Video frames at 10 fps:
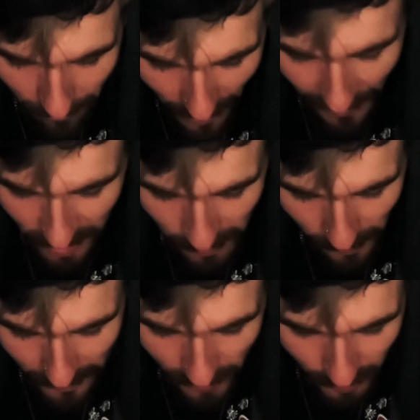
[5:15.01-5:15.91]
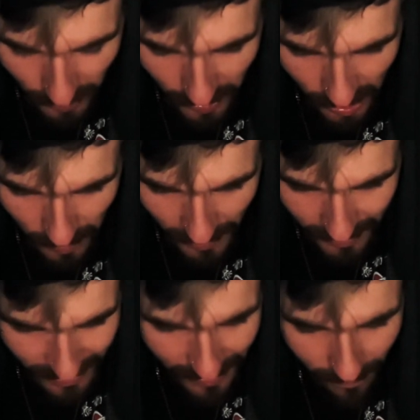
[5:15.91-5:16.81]
inexperienced users is
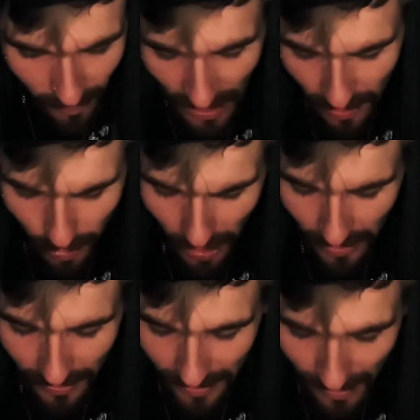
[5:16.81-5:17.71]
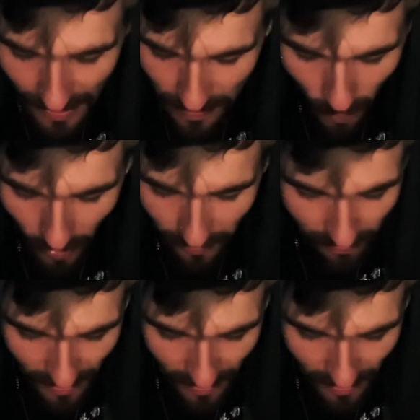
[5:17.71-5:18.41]
because you're not going to need it any more